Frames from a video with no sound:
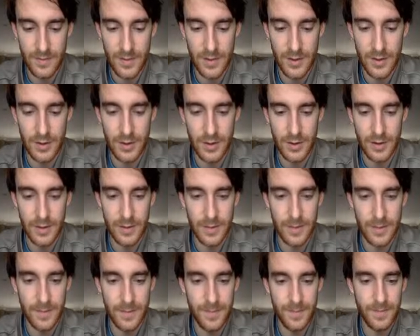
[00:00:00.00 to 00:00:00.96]
Good.
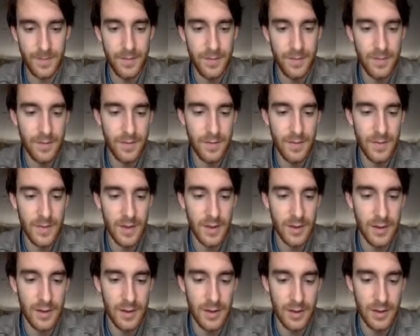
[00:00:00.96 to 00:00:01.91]

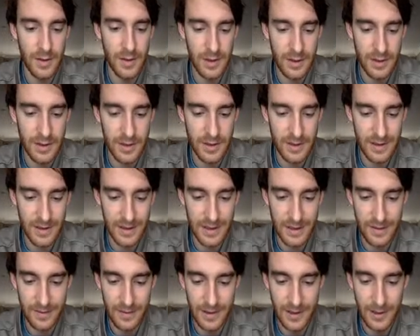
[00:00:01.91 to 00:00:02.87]
Good. Just seeing
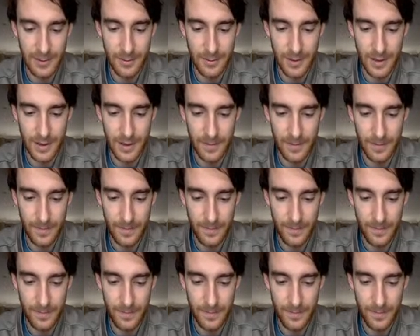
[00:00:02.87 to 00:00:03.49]
if anyone